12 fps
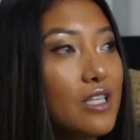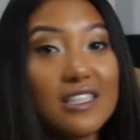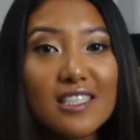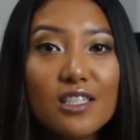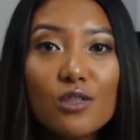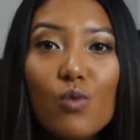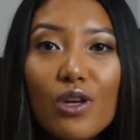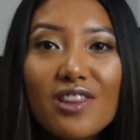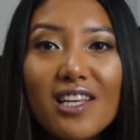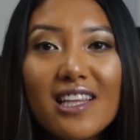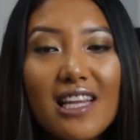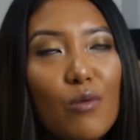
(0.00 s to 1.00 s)
This is one
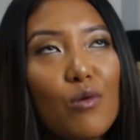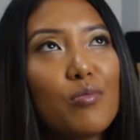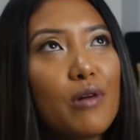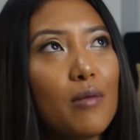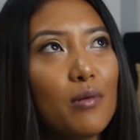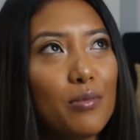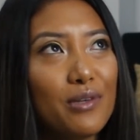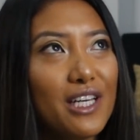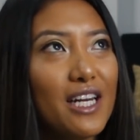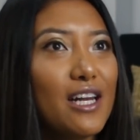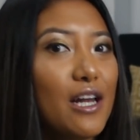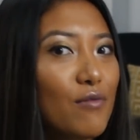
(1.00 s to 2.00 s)
thing that will
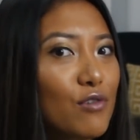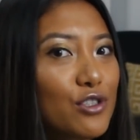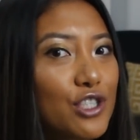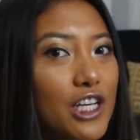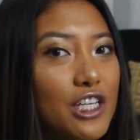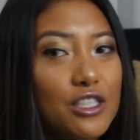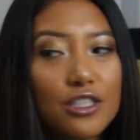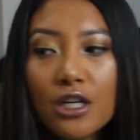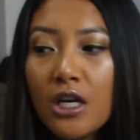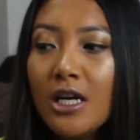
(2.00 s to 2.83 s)
probably never change.